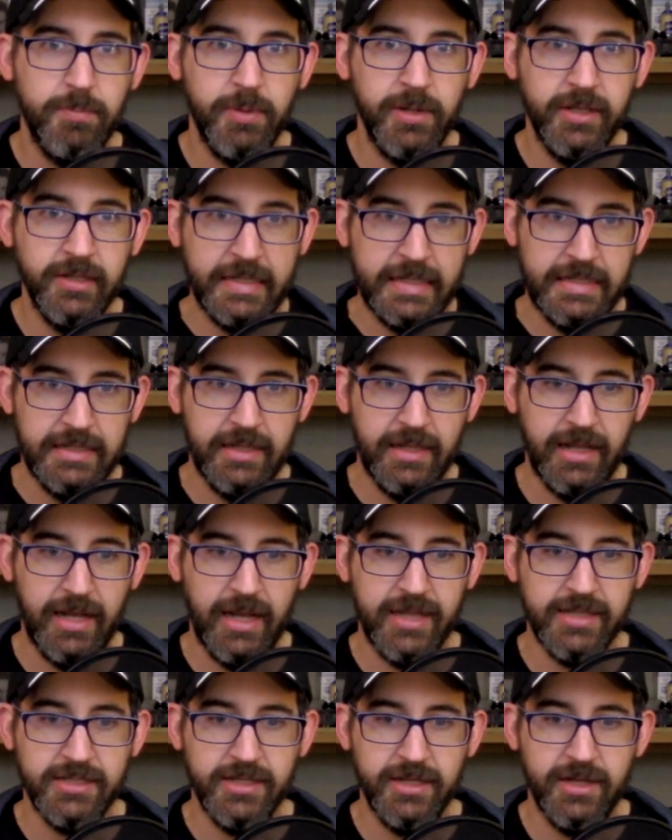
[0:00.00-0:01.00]
But
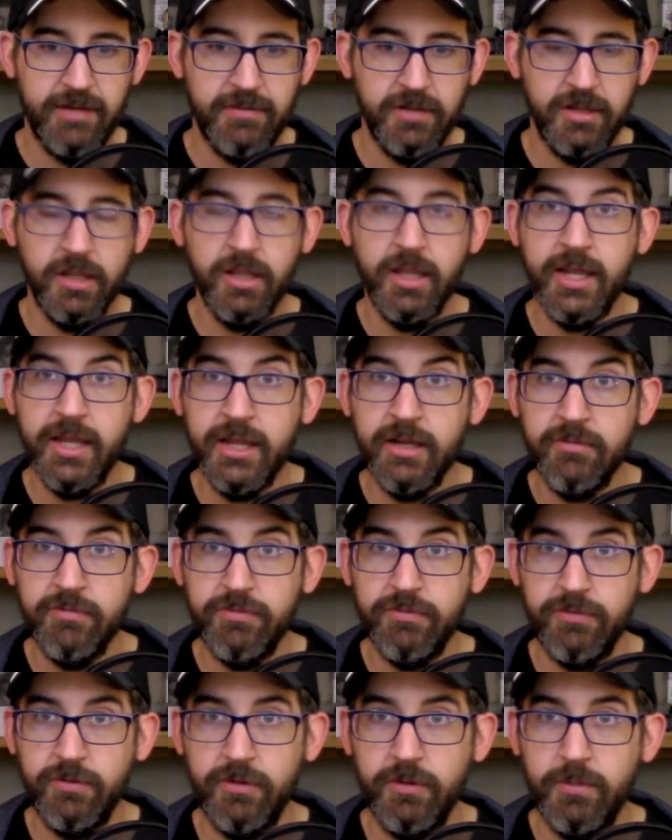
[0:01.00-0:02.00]
I did have a lane
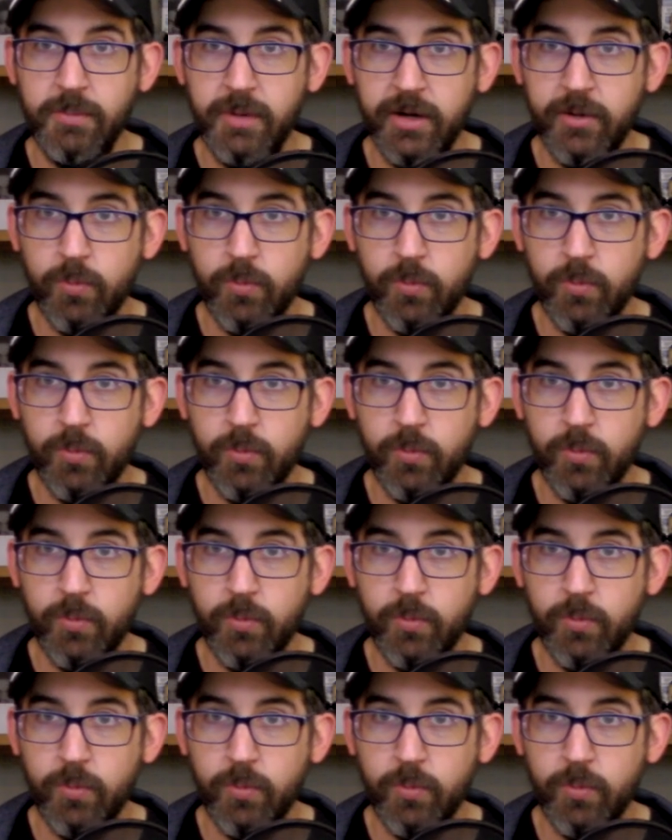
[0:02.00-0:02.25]
for my